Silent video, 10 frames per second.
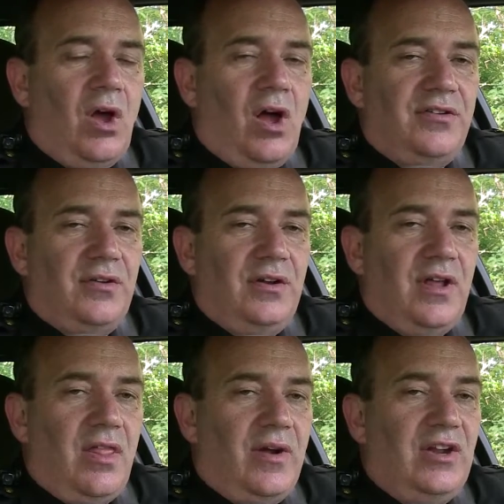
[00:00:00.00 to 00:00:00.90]
Also,
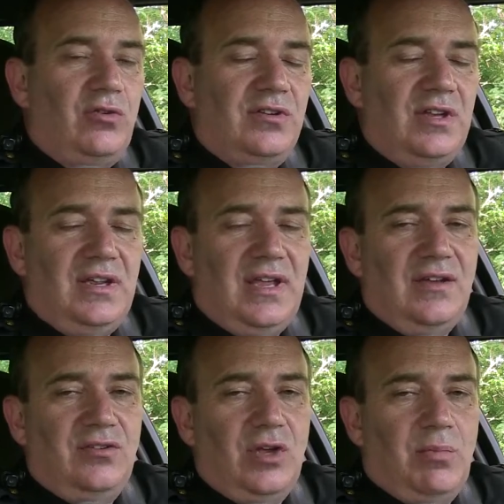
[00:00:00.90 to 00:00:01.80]
another interesting
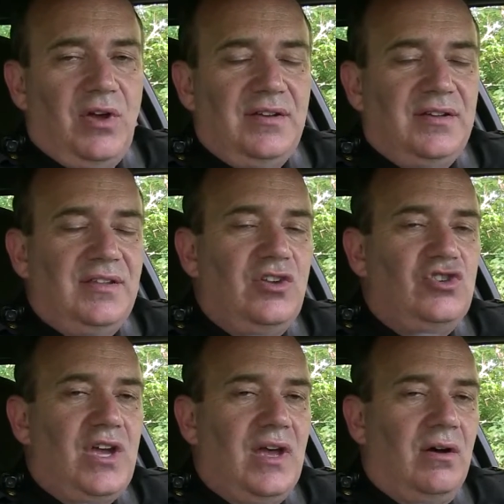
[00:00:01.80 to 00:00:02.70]
case took place in the
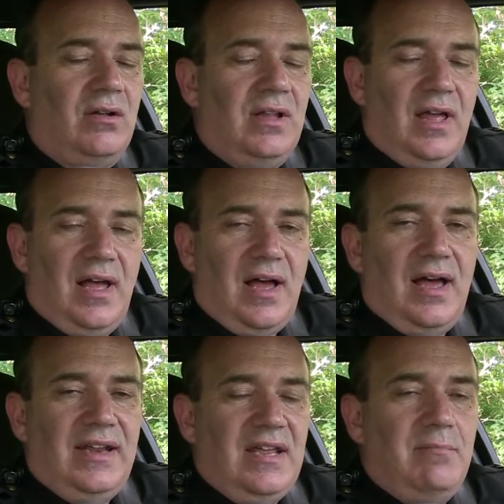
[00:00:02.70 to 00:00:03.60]
jail.
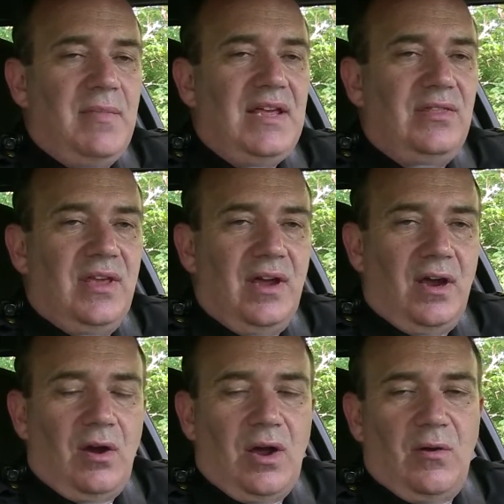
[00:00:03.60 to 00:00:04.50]
An inmate
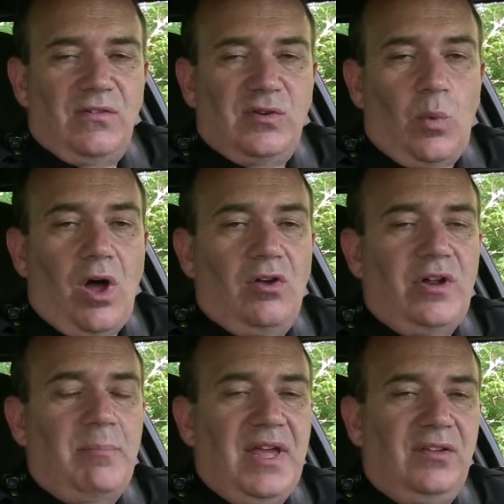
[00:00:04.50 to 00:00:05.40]
there
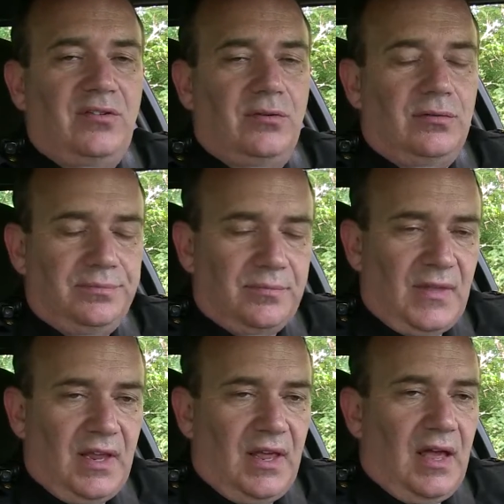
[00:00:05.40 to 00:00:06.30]
swallowed a pencil,
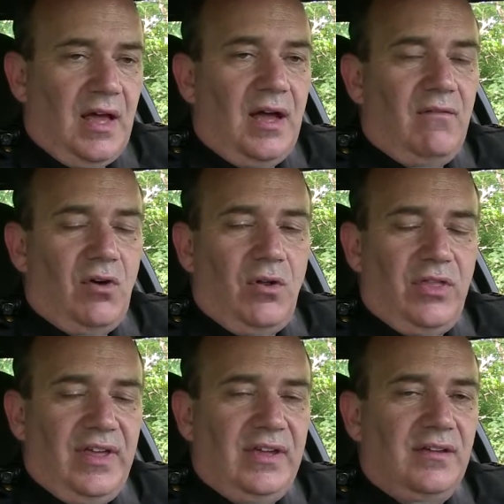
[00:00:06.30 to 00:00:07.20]
of all
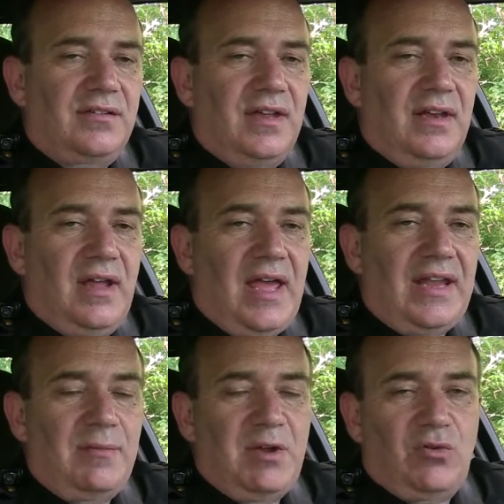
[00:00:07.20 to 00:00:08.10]
things, and
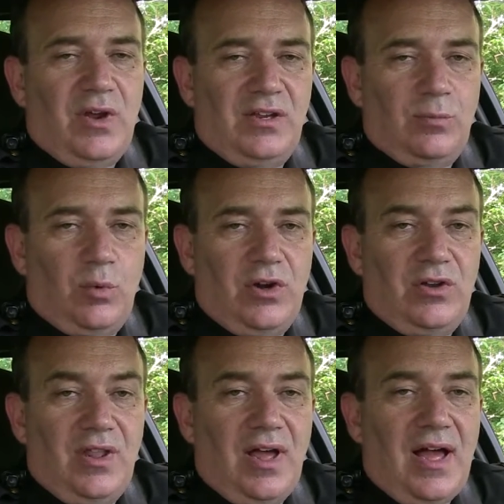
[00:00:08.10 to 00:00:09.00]
had to be transported
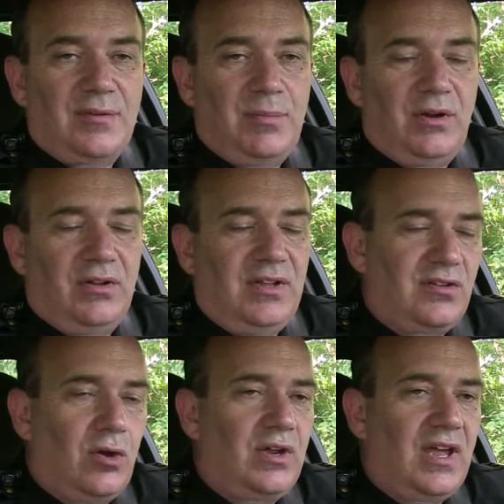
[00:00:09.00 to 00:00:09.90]
to the hospital.
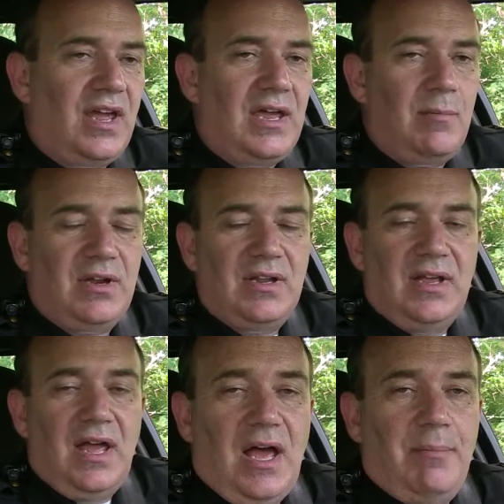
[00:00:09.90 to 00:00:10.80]
He's okay, but
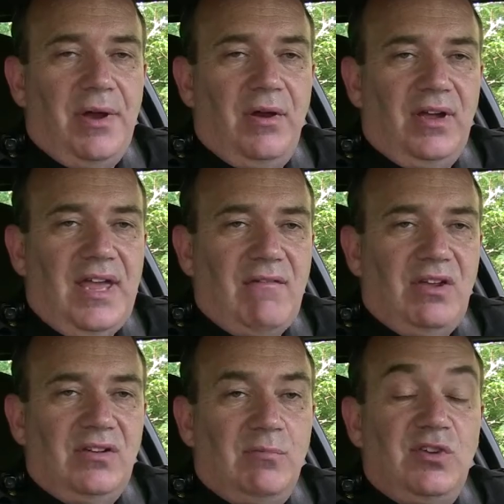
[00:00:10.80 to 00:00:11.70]
apparently
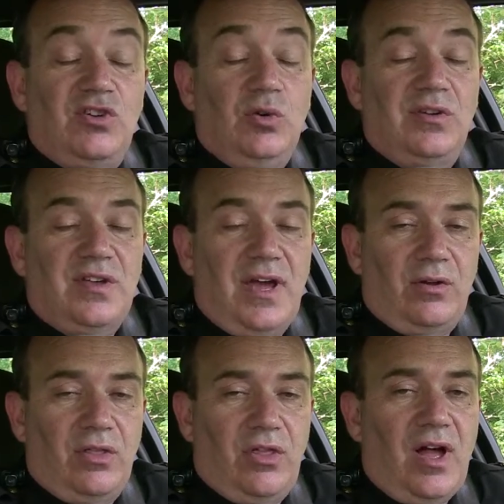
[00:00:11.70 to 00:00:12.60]
having some
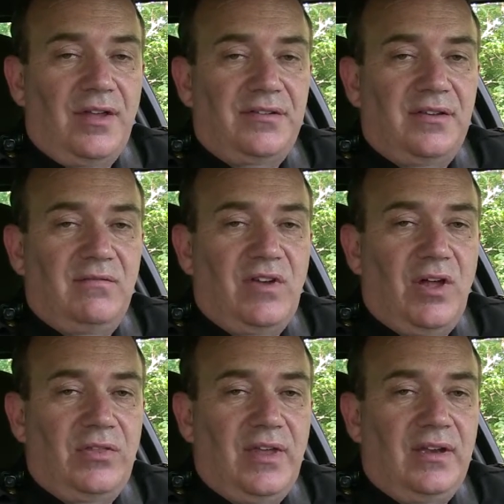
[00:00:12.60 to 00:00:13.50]
suicidal thoughts and
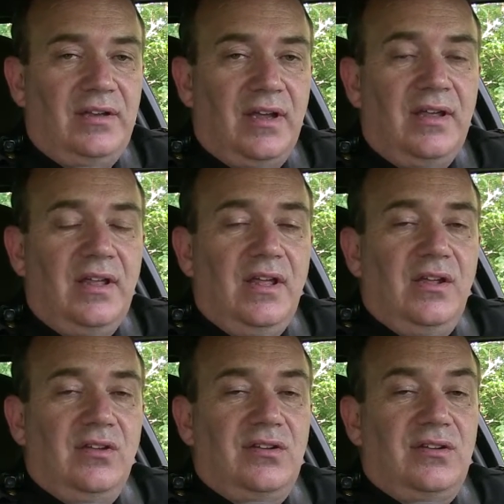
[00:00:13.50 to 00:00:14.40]
felt that
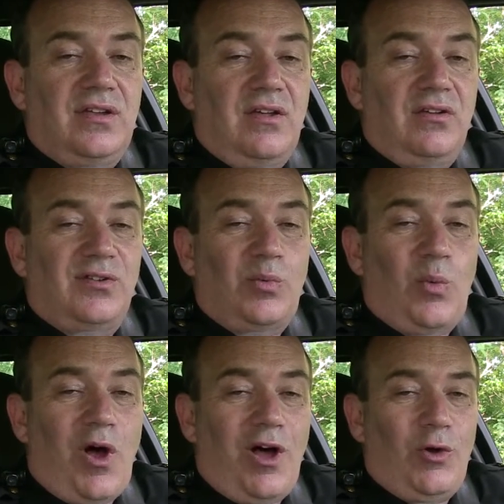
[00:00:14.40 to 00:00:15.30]

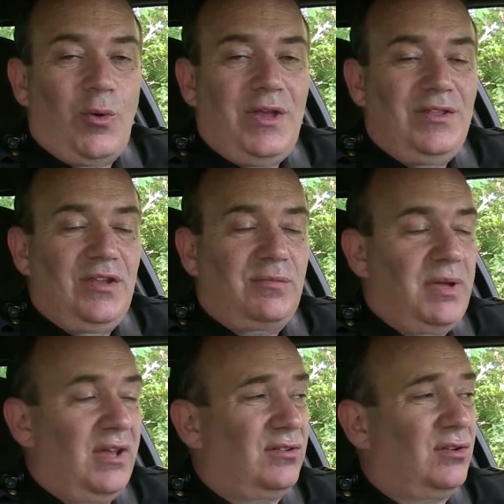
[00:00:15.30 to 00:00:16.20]
swallowing this
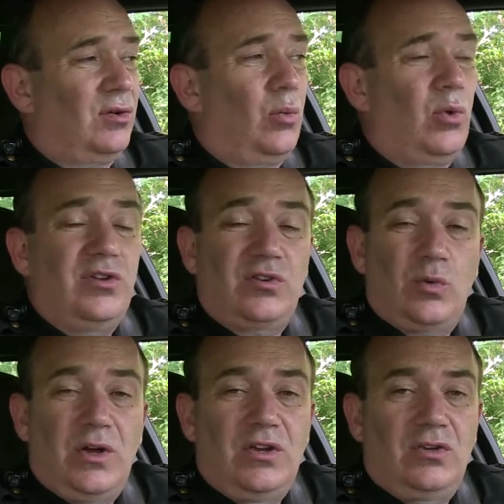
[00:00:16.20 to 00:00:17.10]
pencil was
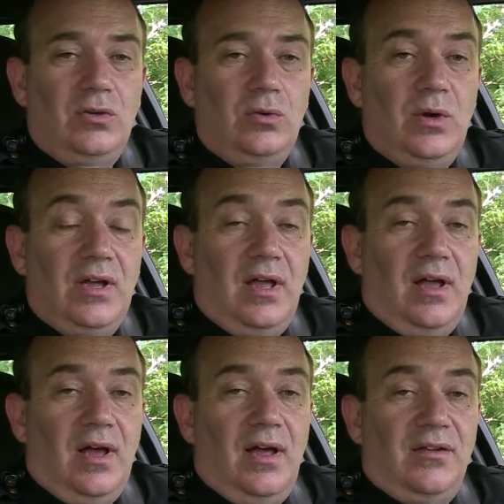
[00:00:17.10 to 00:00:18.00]
going to
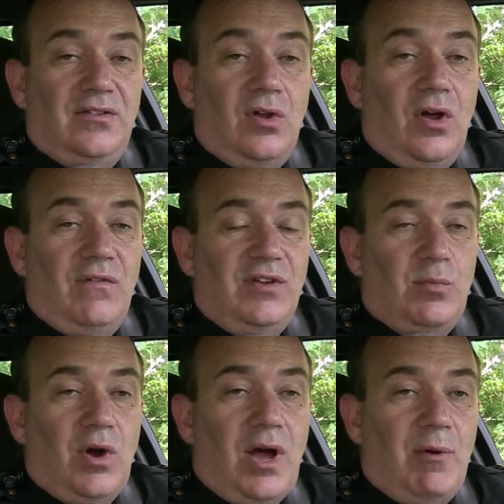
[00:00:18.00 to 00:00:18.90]
solve his
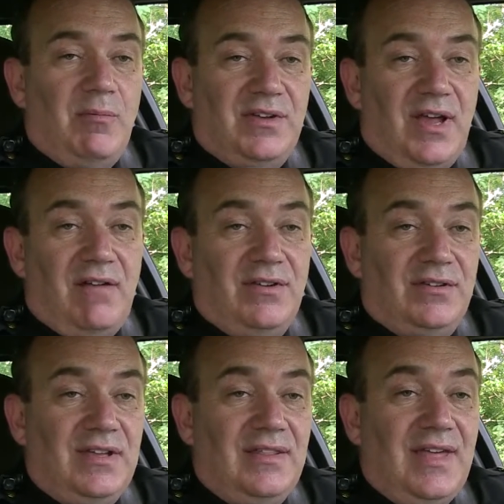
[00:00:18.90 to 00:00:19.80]
problems.
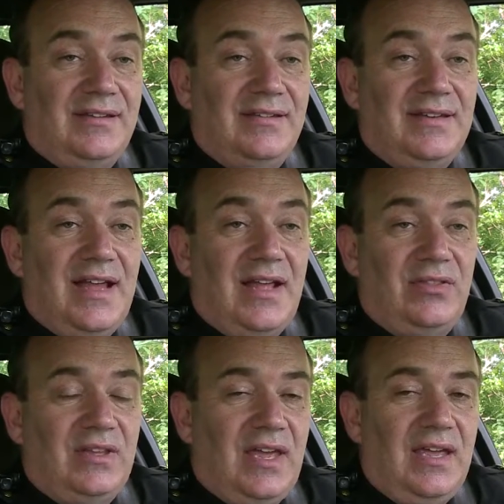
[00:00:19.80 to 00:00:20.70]
Obviously, that's
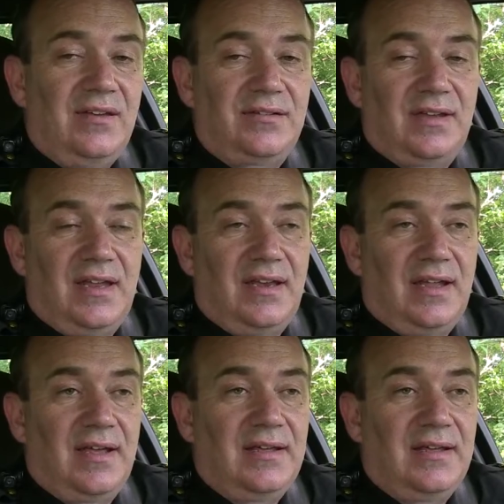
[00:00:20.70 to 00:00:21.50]
not the case, and